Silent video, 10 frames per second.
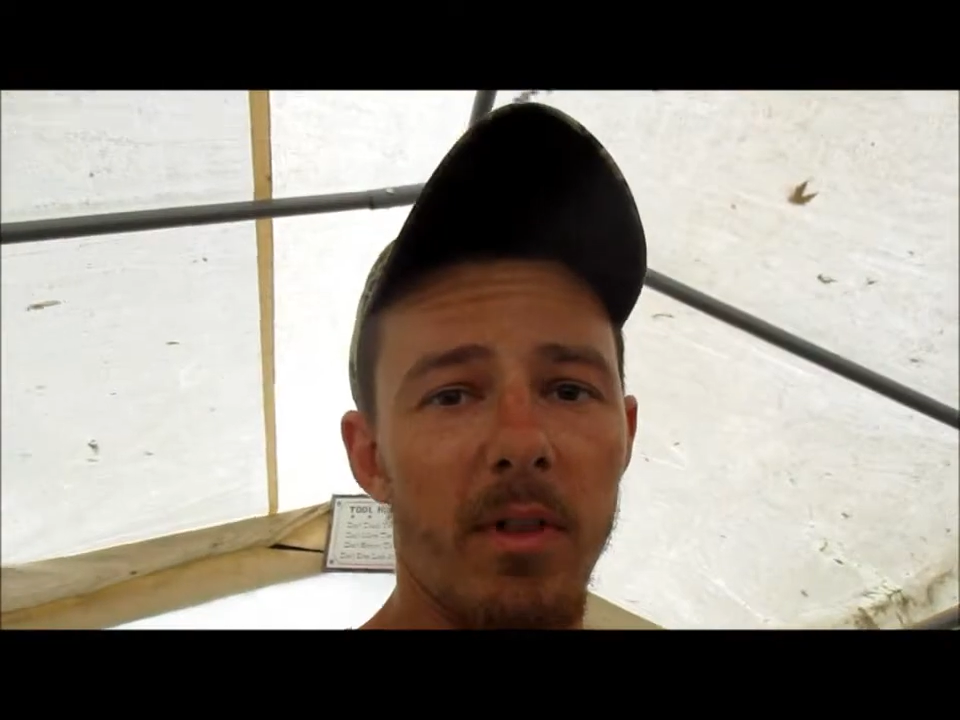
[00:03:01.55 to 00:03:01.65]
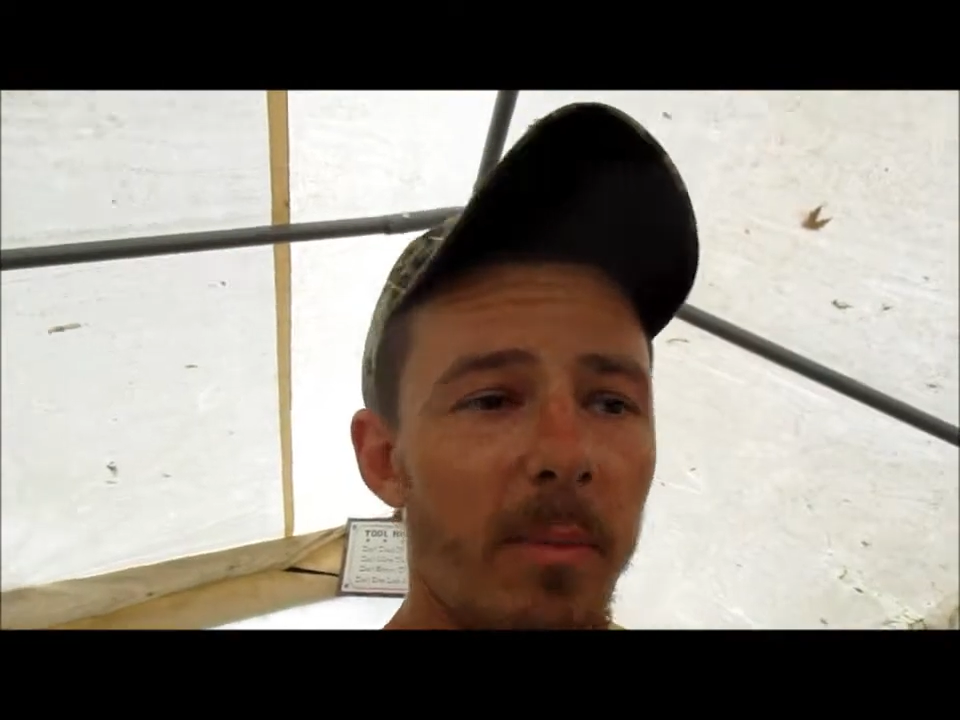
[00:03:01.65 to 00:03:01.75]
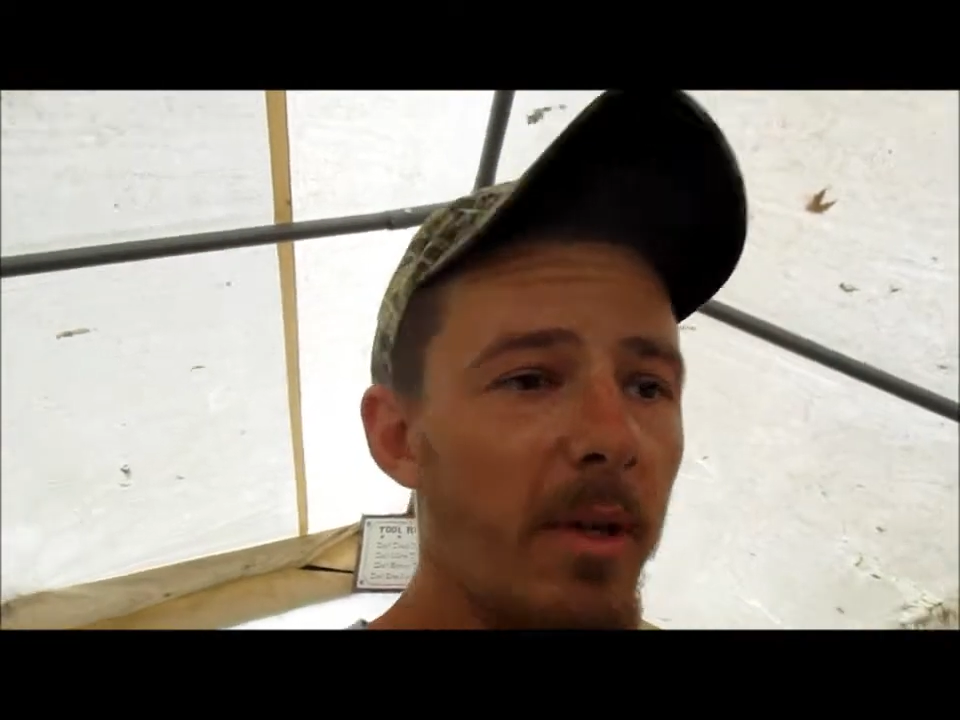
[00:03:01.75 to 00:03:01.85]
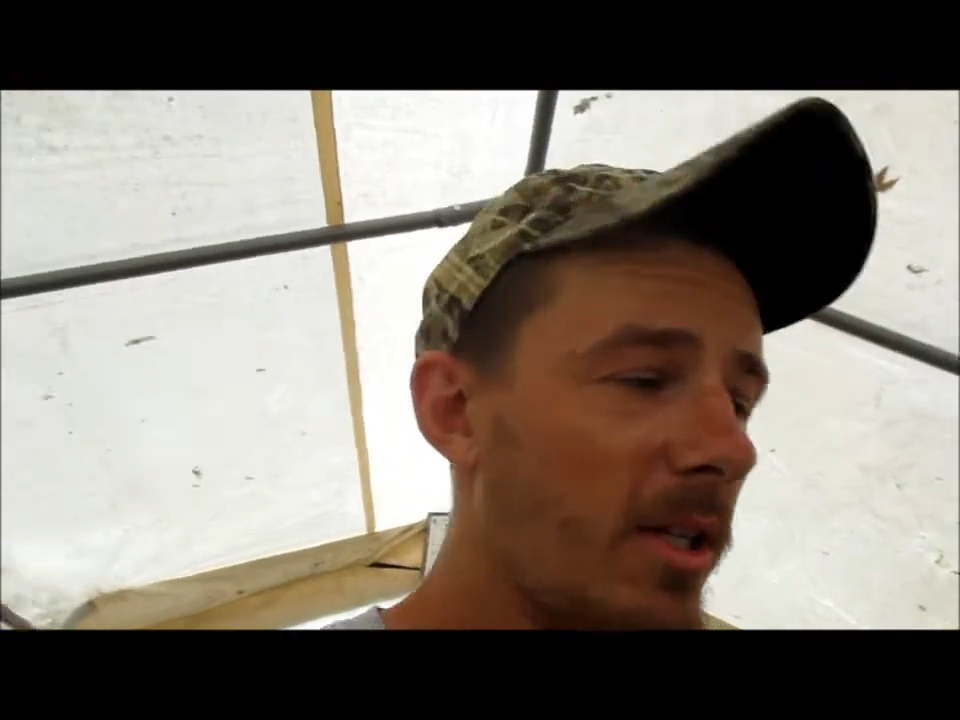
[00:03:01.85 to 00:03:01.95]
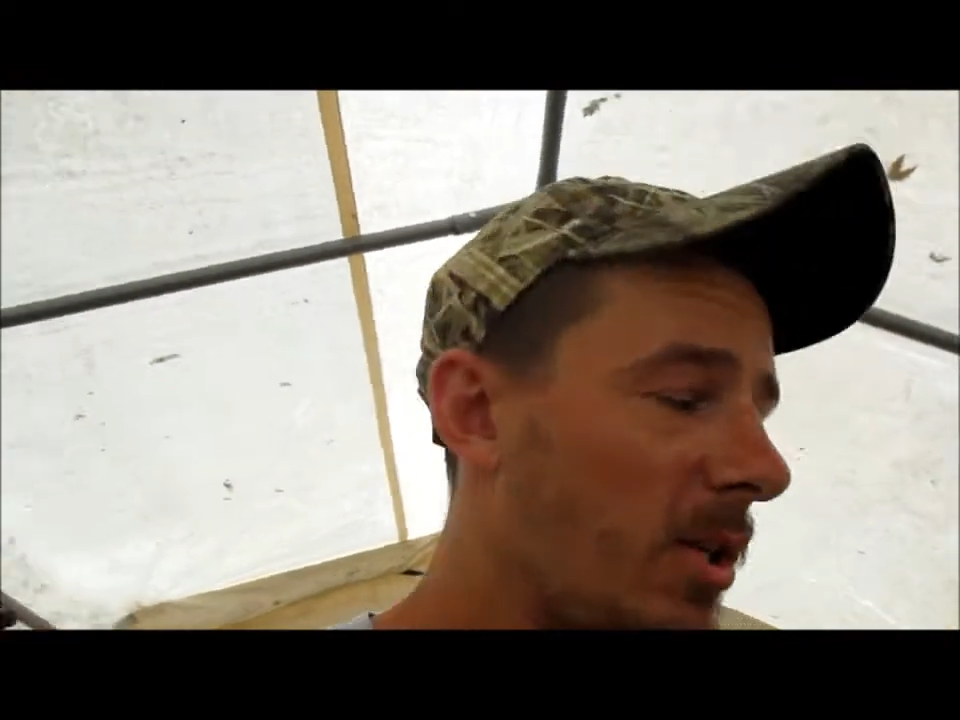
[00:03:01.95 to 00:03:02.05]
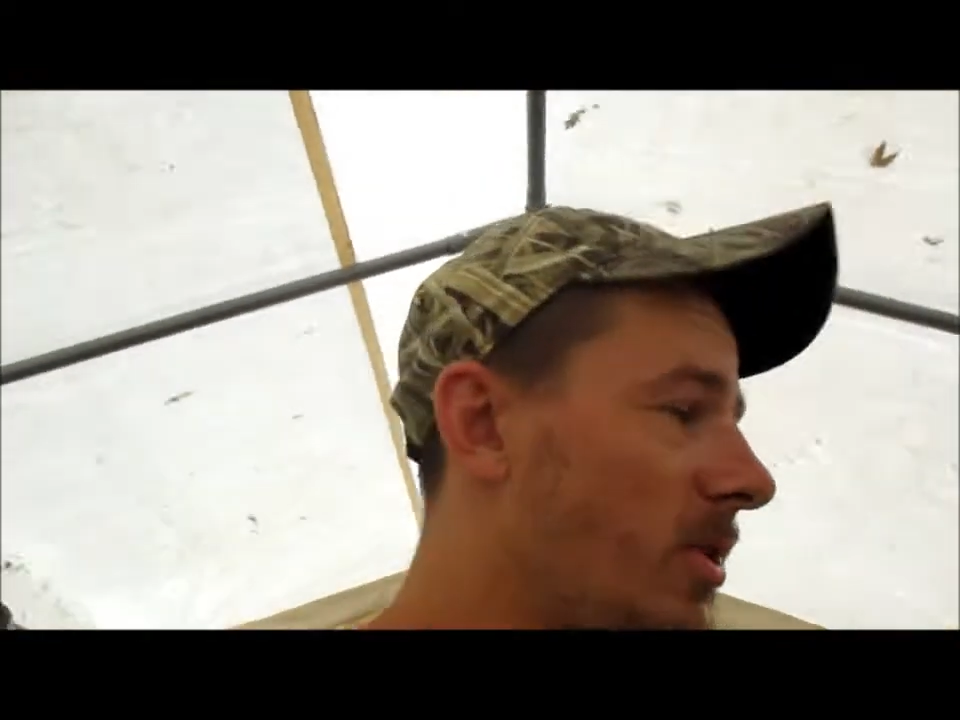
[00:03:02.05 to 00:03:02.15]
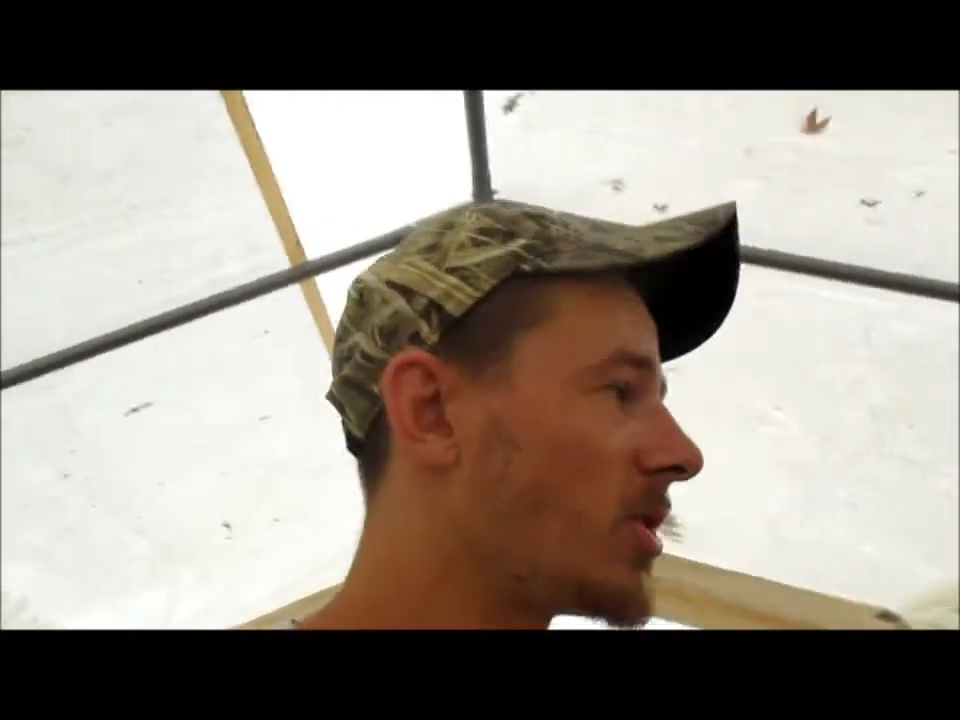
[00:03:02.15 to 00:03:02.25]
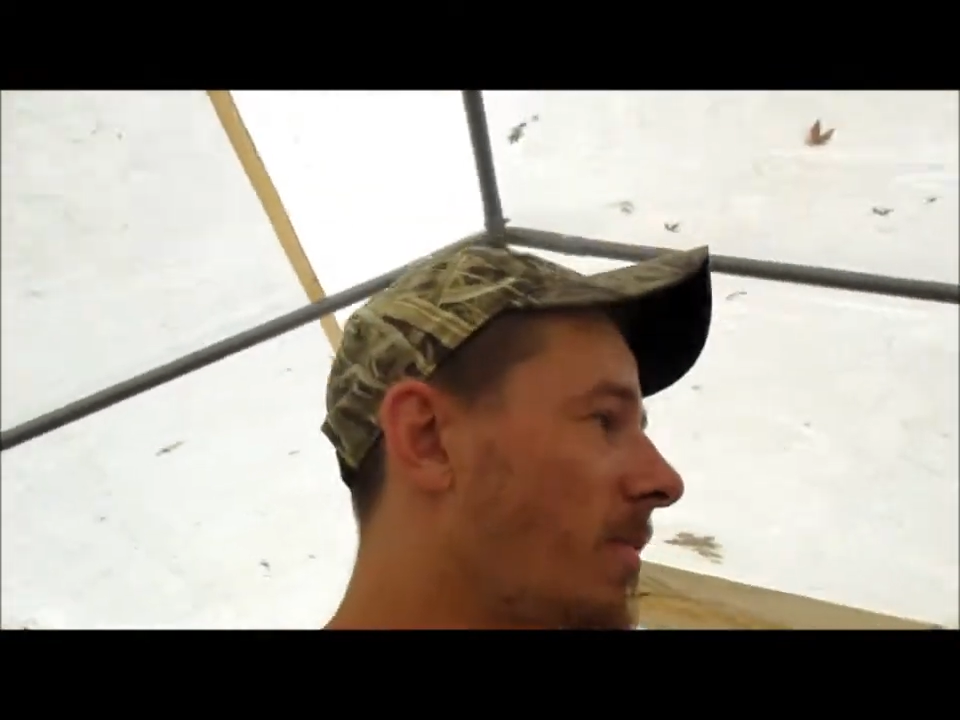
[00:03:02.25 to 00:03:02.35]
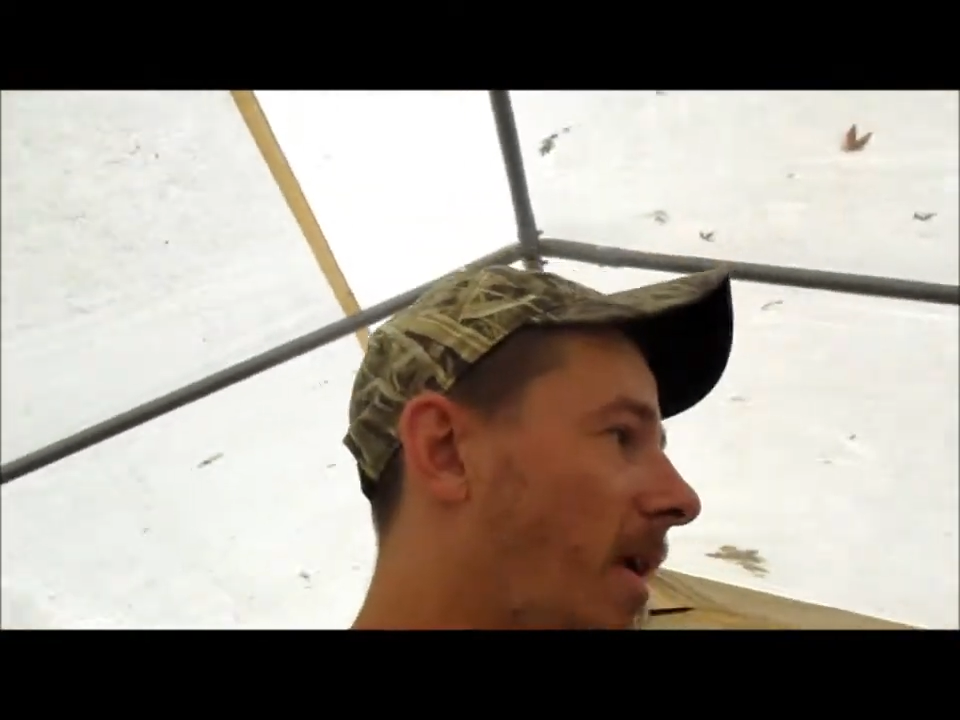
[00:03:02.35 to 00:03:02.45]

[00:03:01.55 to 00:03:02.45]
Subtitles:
a little bit of YouTube